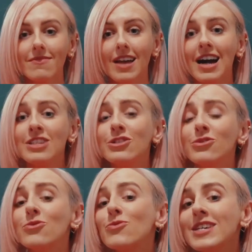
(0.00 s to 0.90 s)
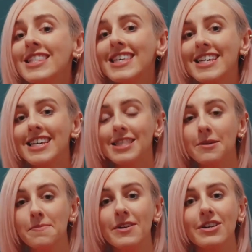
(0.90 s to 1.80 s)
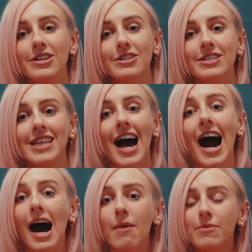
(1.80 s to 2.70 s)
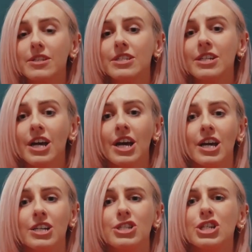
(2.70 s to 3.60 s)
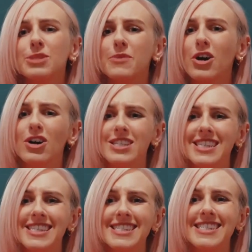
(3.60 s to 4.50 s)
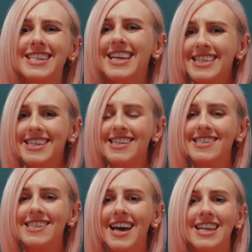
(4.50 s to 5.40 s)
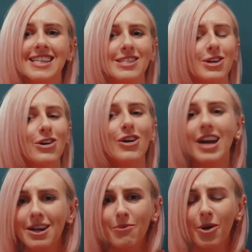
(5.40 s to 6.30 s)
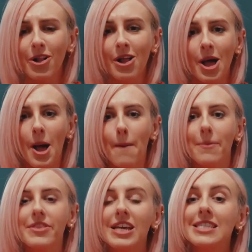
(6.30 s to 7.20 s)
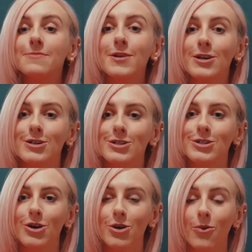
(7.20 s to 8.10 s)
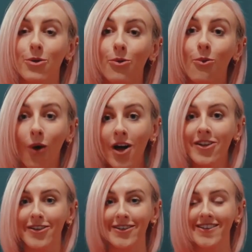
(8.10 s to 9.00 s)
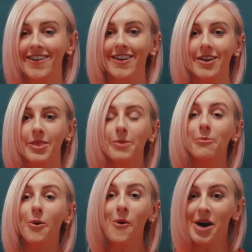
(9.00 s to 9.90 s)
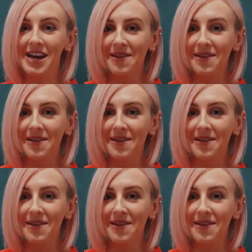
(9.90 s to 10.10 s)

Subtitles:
And you know, we think that miracles happened just because he's Jesus and he's incredible, but this miracle started with one, the boy,